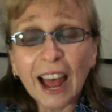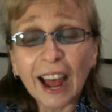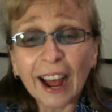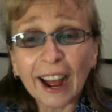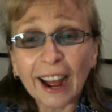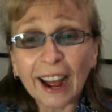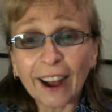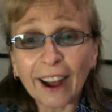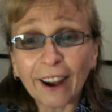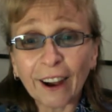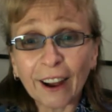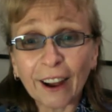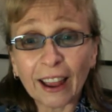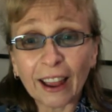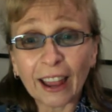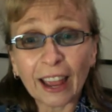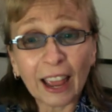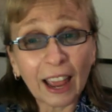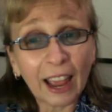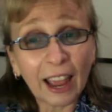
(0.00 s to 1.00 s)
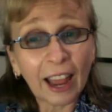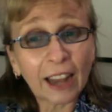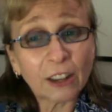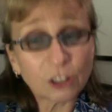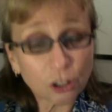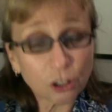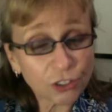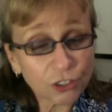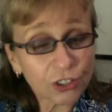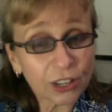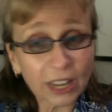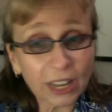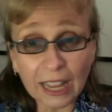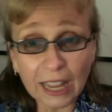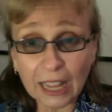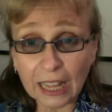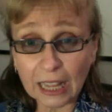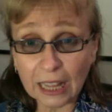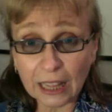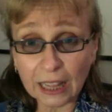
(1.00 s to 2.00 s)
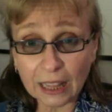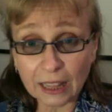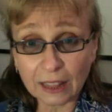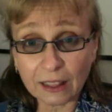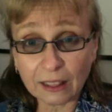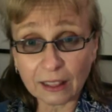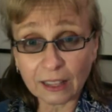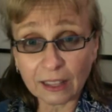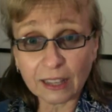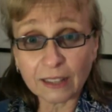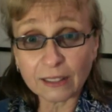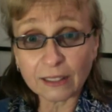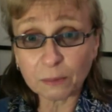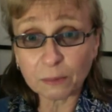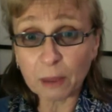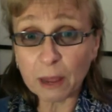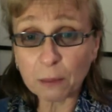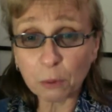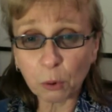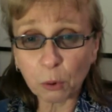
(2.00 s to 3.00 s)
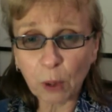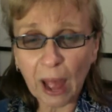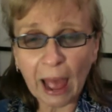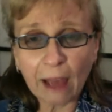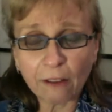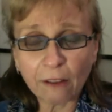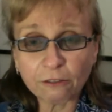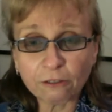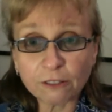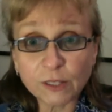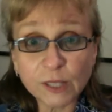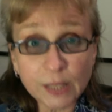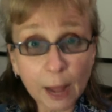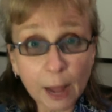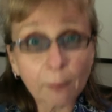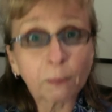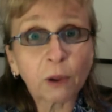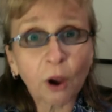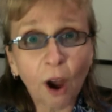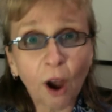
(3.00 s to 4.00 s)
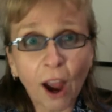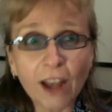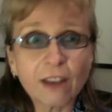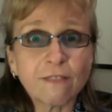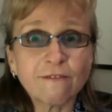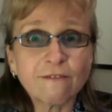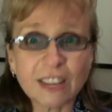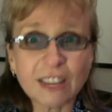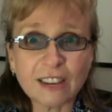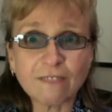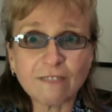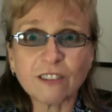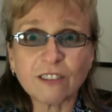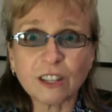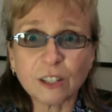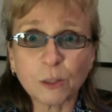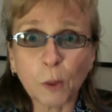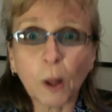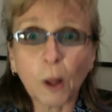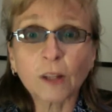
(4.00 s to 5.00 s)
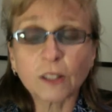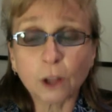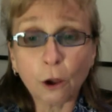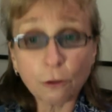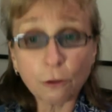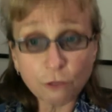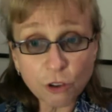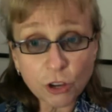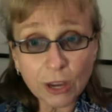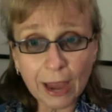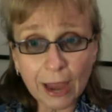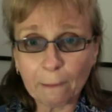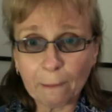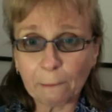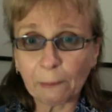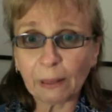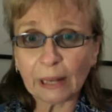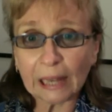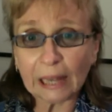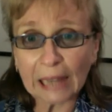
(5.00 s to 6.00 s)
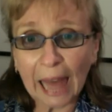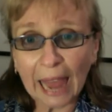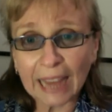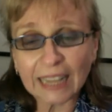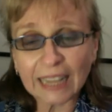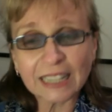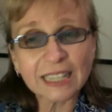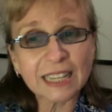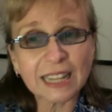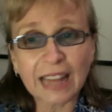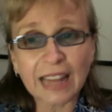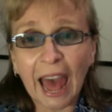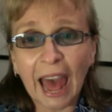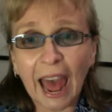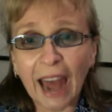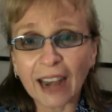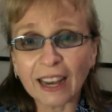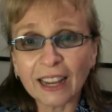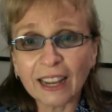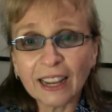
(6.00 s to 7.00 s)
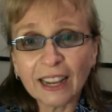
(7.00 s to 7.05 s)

and usually these people have some kind of gift as well, so if you can play to that.